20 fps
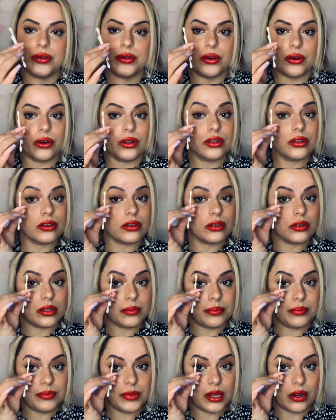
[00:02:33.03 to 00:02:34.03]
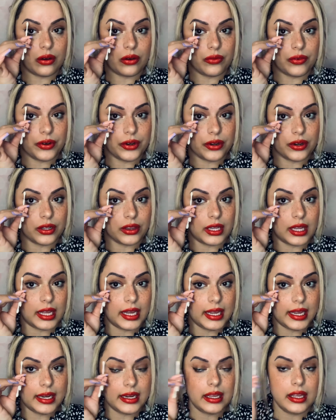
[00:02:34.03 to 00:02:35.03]
go a little over your
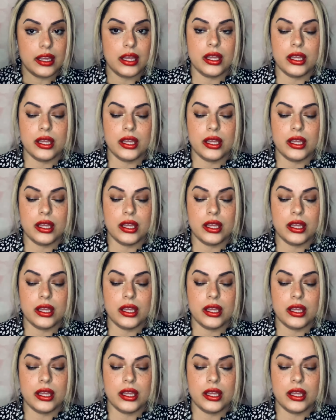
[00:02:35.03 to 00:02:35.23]
line.